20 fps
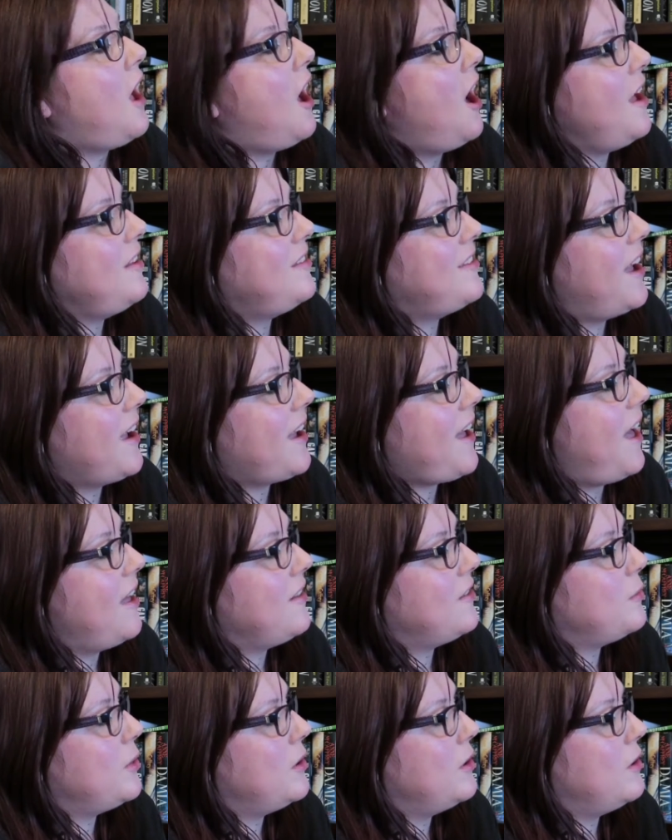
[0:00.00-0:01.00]
Isaac
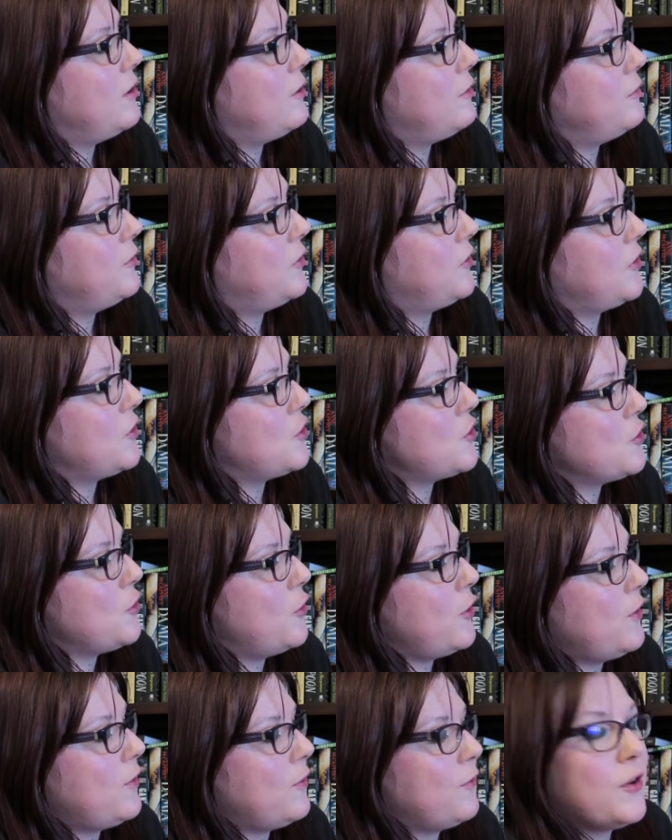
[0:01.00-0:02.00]
Asimov's The
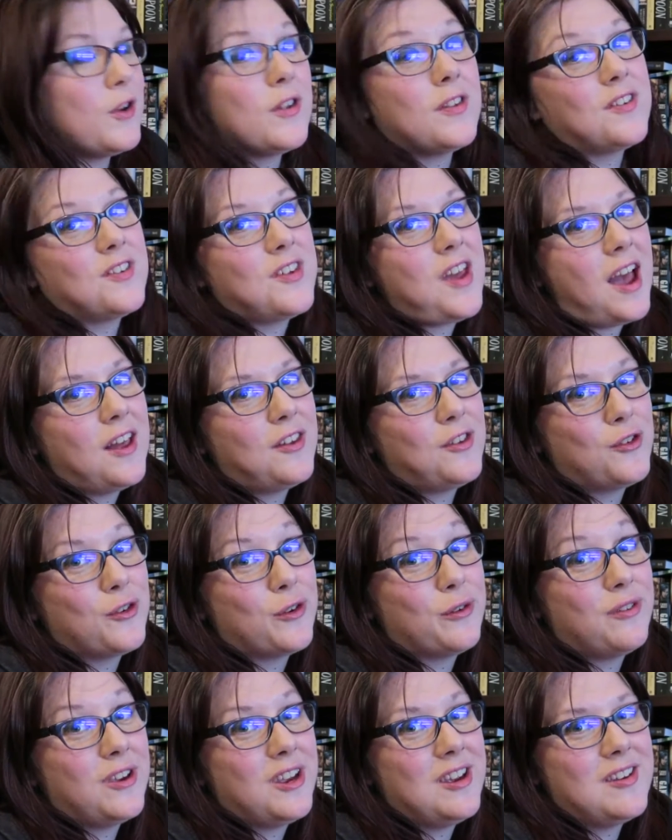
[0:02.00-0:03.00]
Choice of
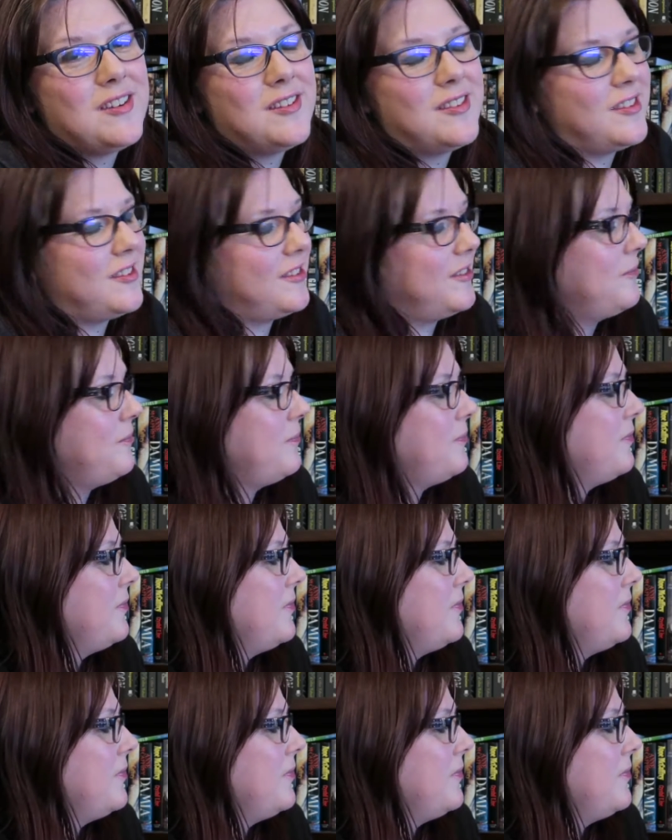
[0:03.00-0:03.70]
Catastrophes,